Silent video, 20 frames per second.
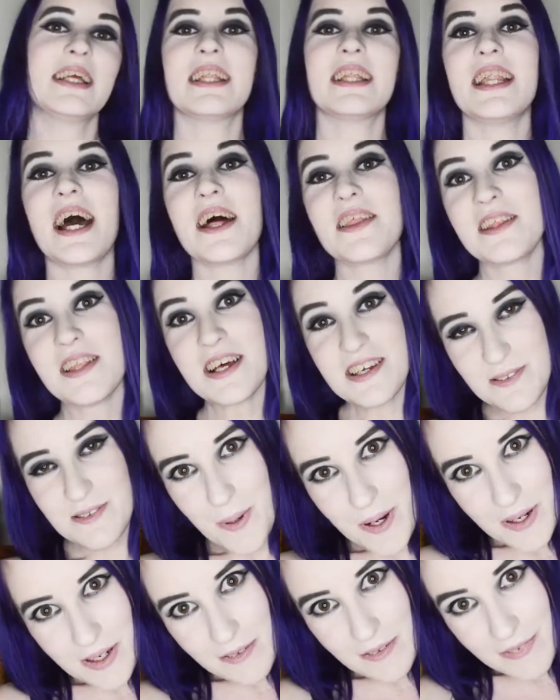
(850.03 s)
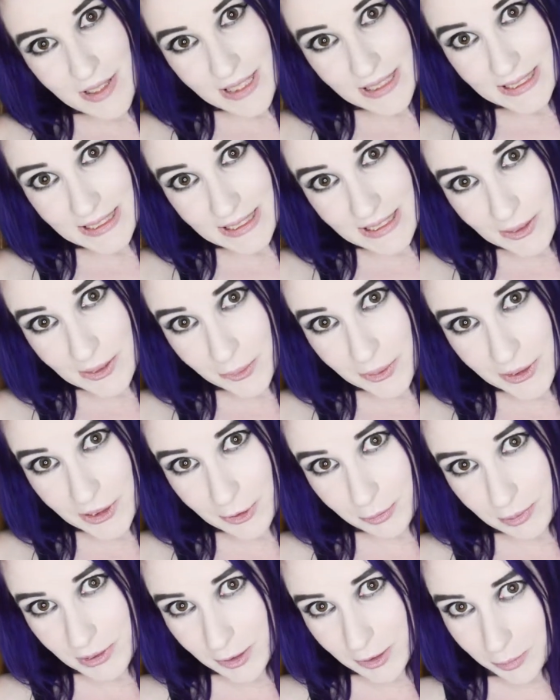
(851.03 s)
Now the last part of this is going to
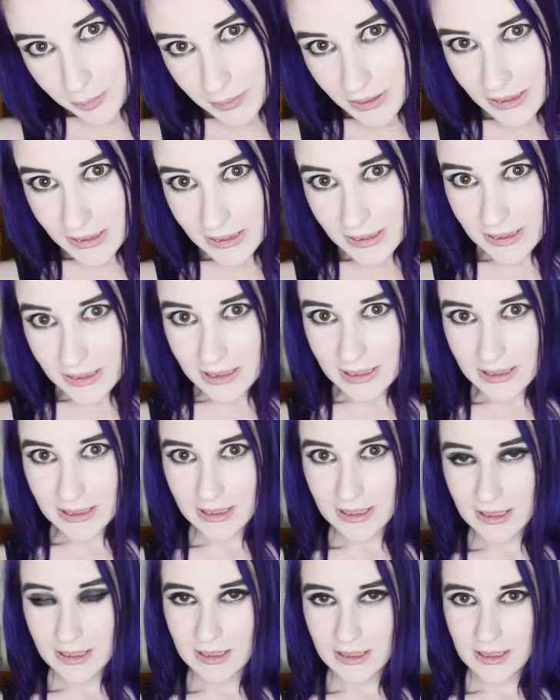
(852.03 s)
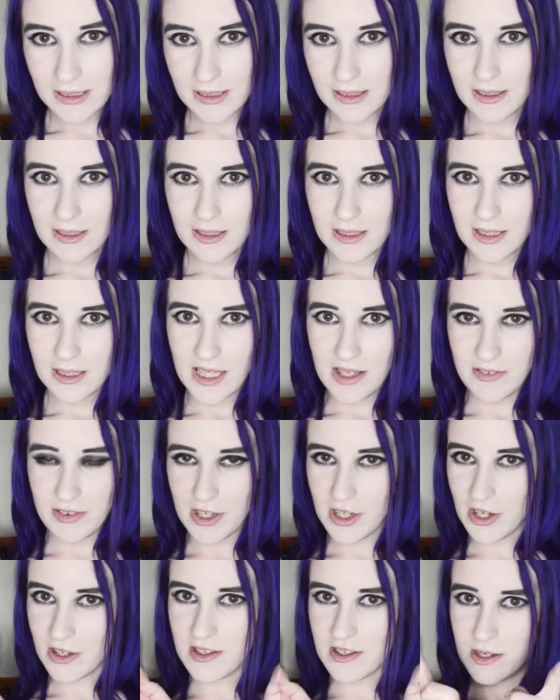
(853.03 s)
be me
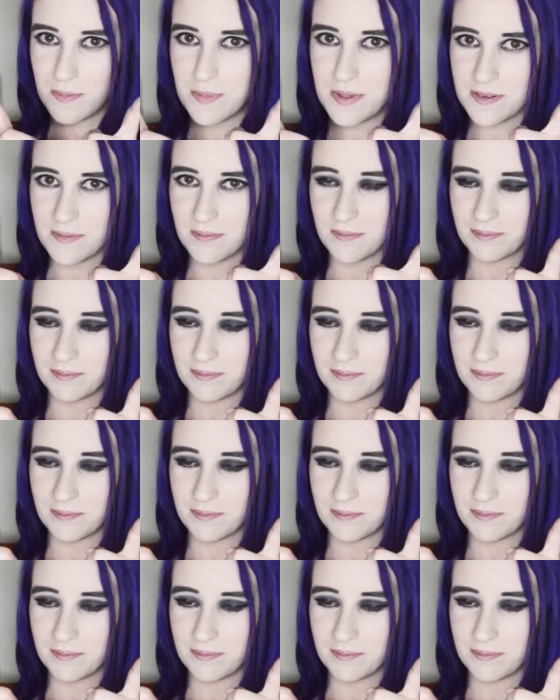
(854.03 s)
giving y'all tips.